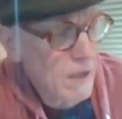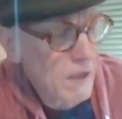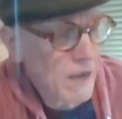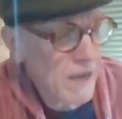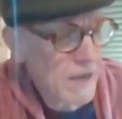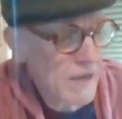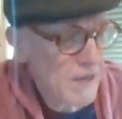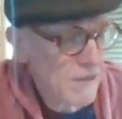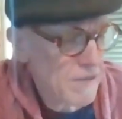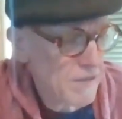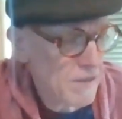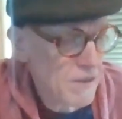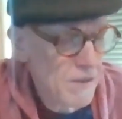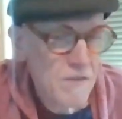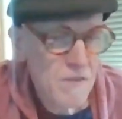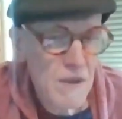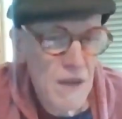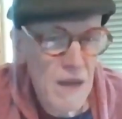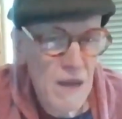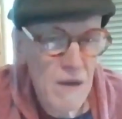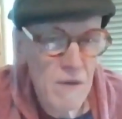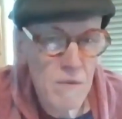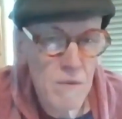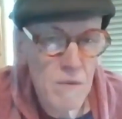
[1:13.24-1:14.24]
I get this
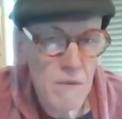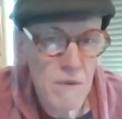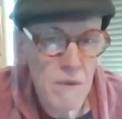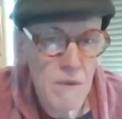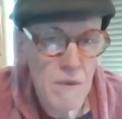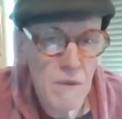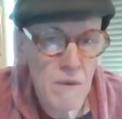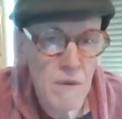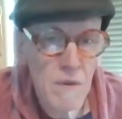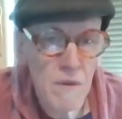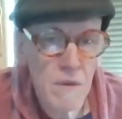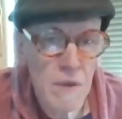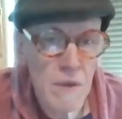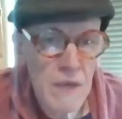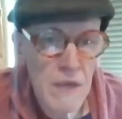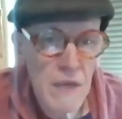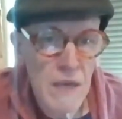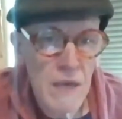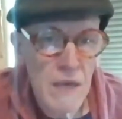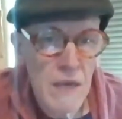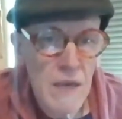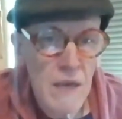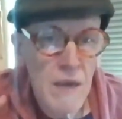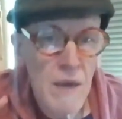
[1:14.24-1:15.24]
sound.
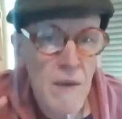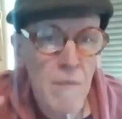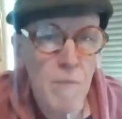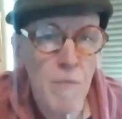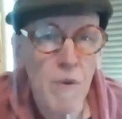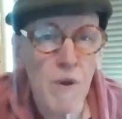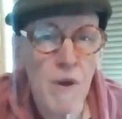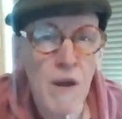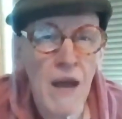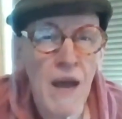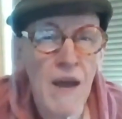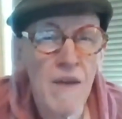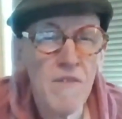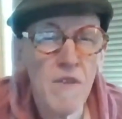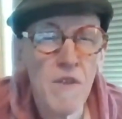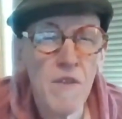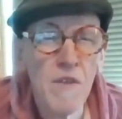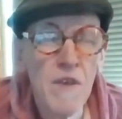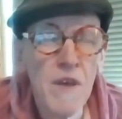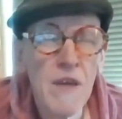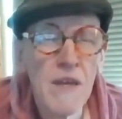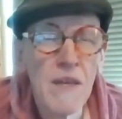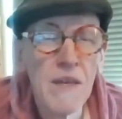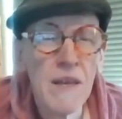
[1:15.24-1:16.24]
But I have to
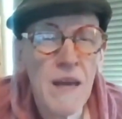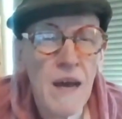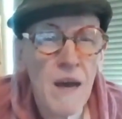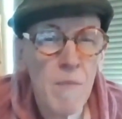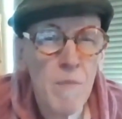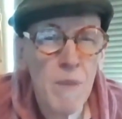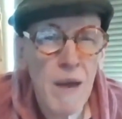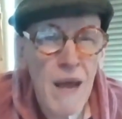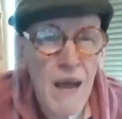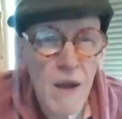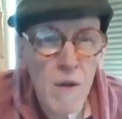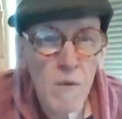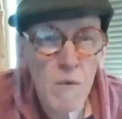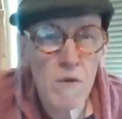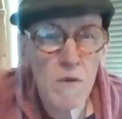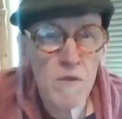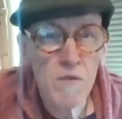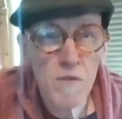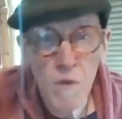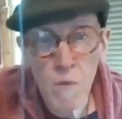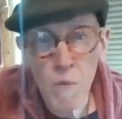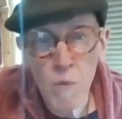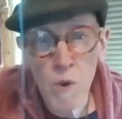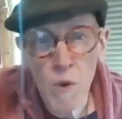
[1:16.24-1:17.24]
think now
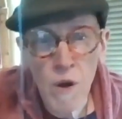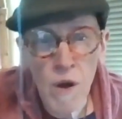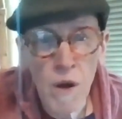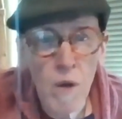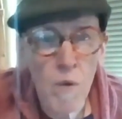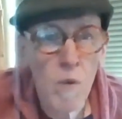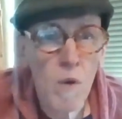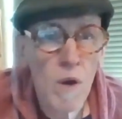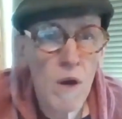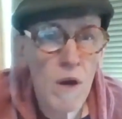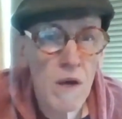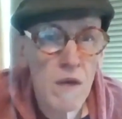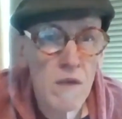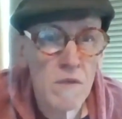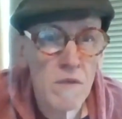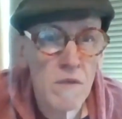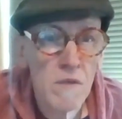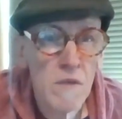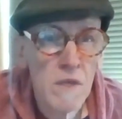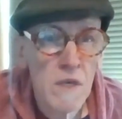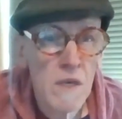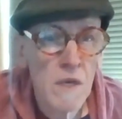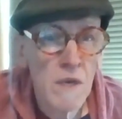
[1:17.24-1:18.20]
backwards from where I was.